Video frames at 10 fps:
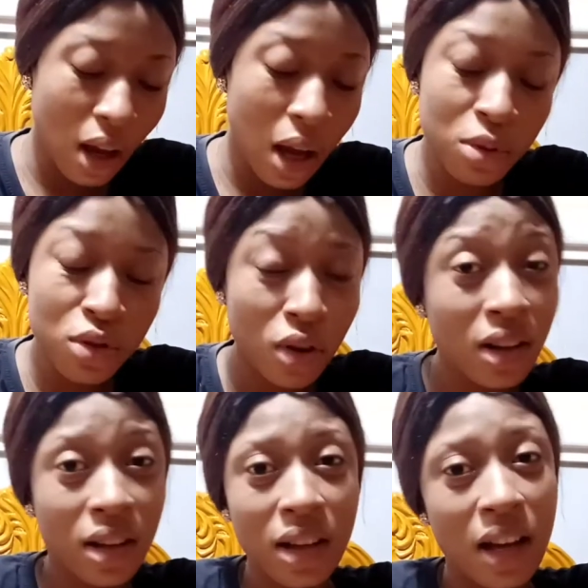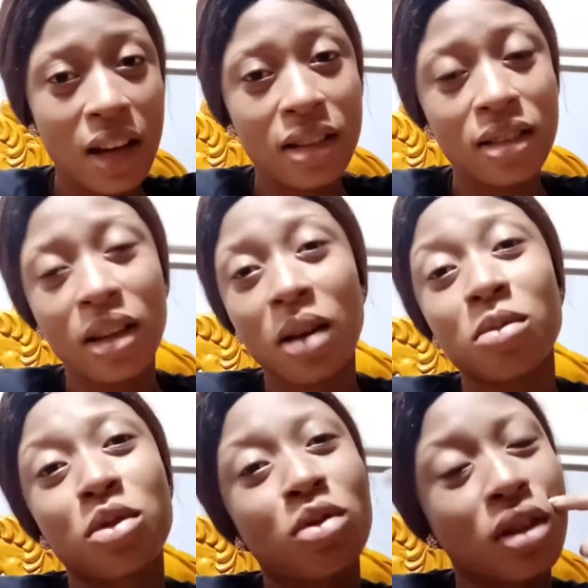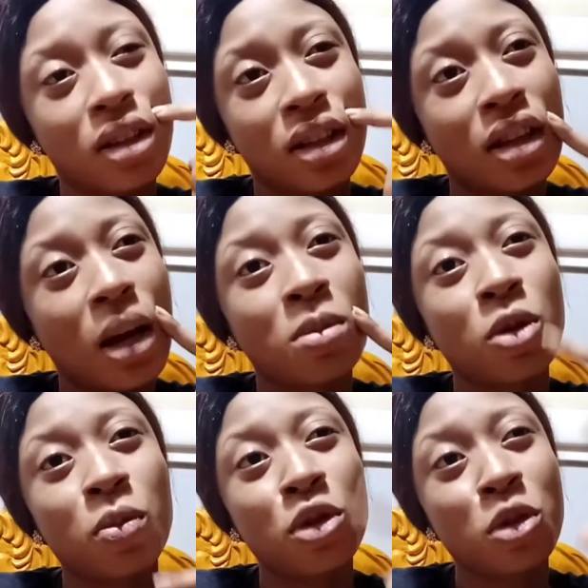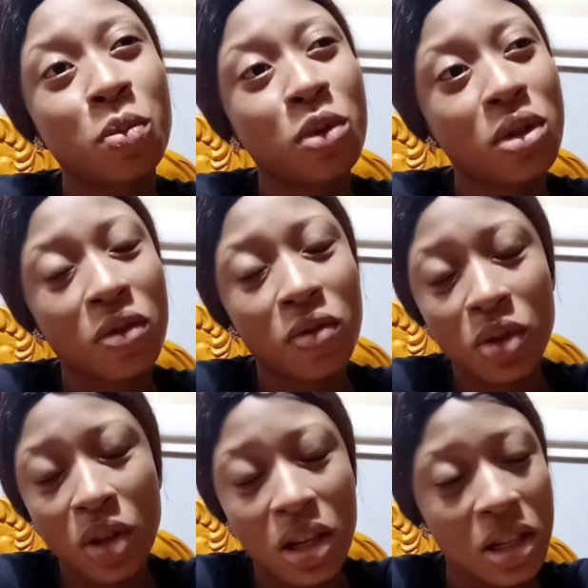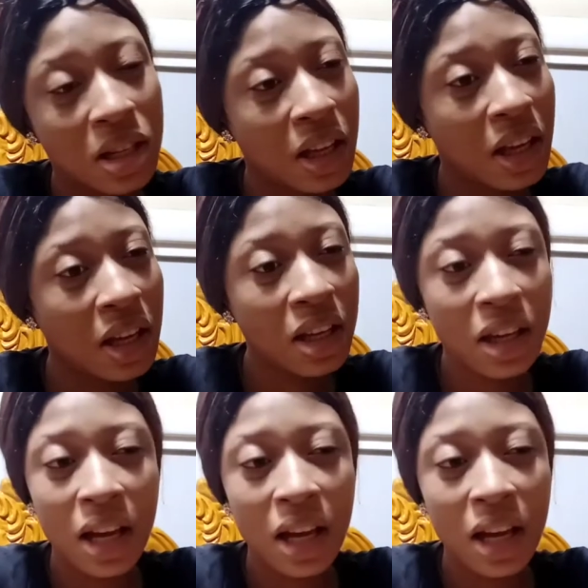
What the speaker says: I'm struggling, guys. I'm supposed to post a video yesterday.